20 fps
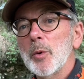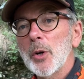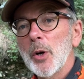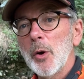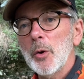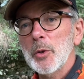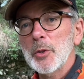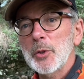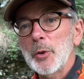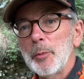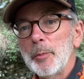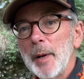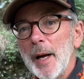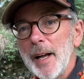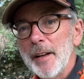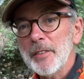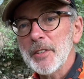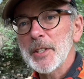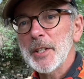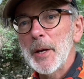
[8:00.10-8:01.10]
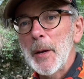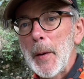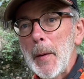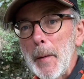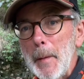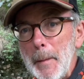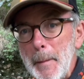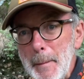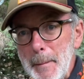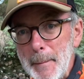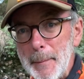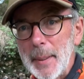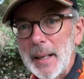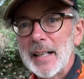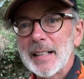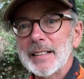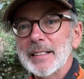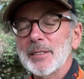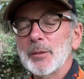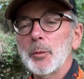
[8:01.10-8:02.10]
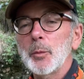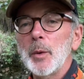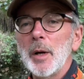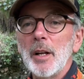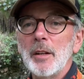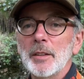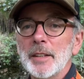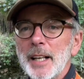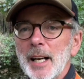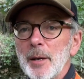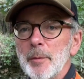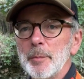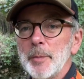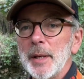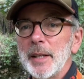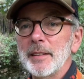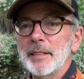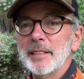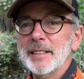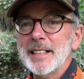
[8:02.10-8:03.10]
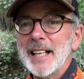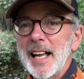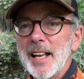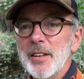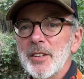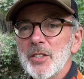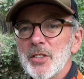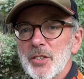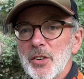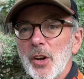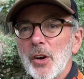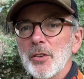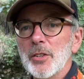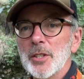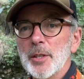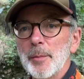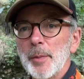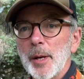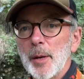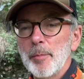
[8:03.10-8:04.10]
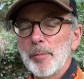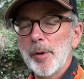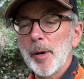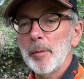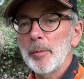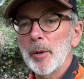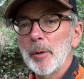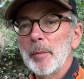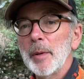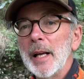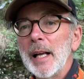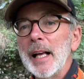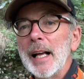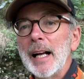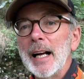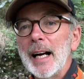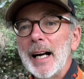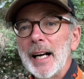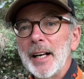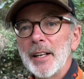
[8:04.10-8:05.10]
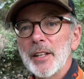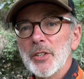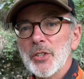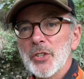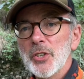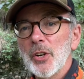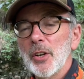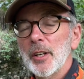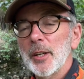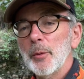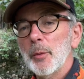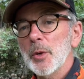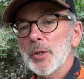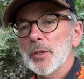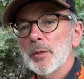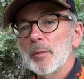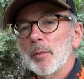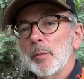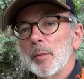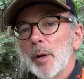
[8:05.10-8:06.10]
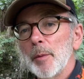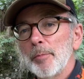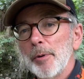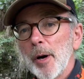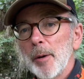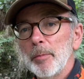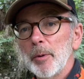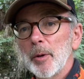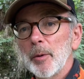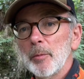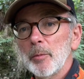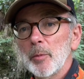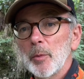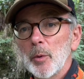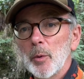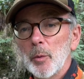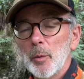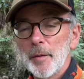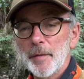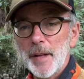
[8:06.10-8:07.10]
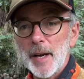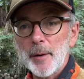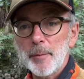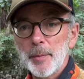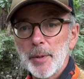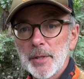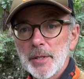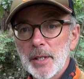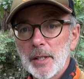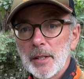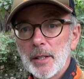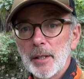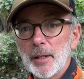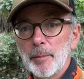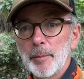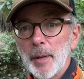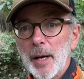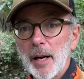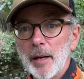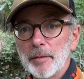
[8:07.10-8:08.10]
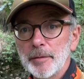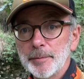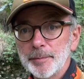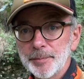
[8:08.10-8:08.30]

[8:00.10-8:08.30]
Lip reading: coastal paths, but wild camping tends not to be a problem, and it certainly wasn't a problem with that particular path.